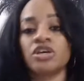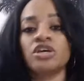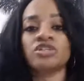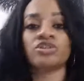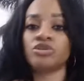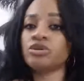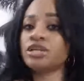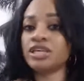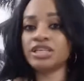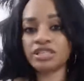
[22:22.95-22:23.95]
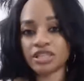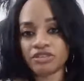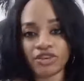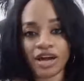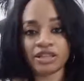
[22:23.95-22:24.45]
So you can easily
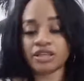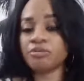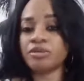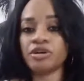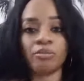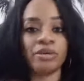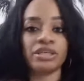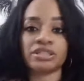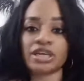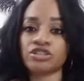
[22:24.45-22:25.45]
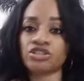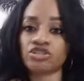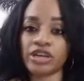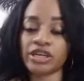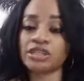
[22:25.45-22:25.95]
find them. They'll be inside your
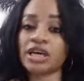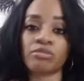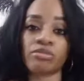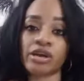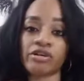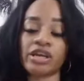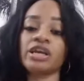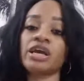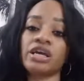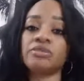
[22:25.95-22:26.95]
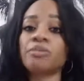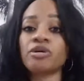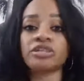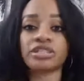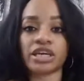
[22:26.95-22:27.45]
training library in the
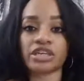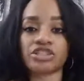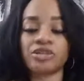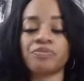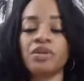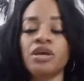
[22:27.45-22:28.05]
bonus section.